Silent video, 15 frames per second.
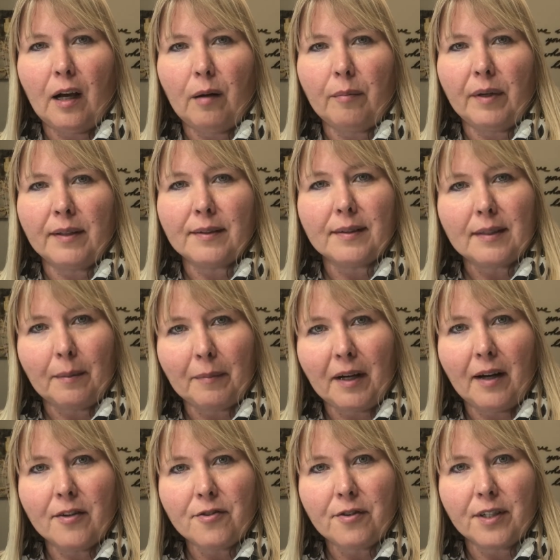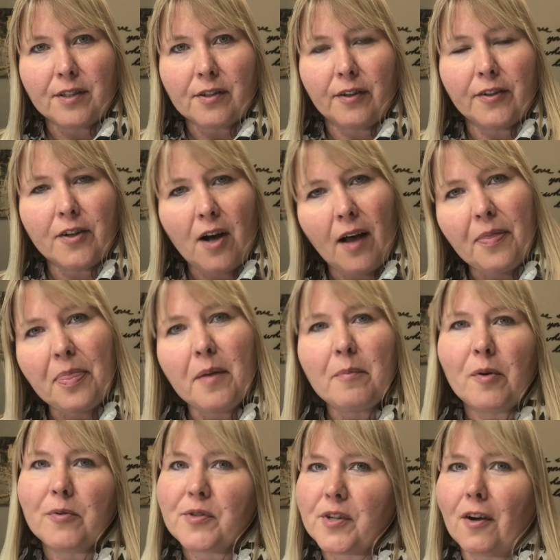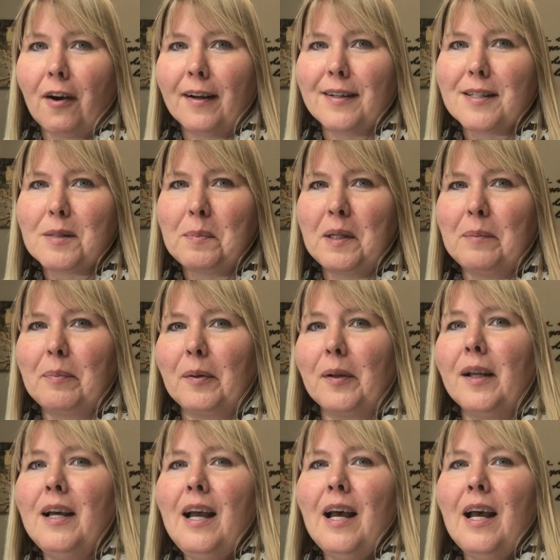in some countries are not the most honest people.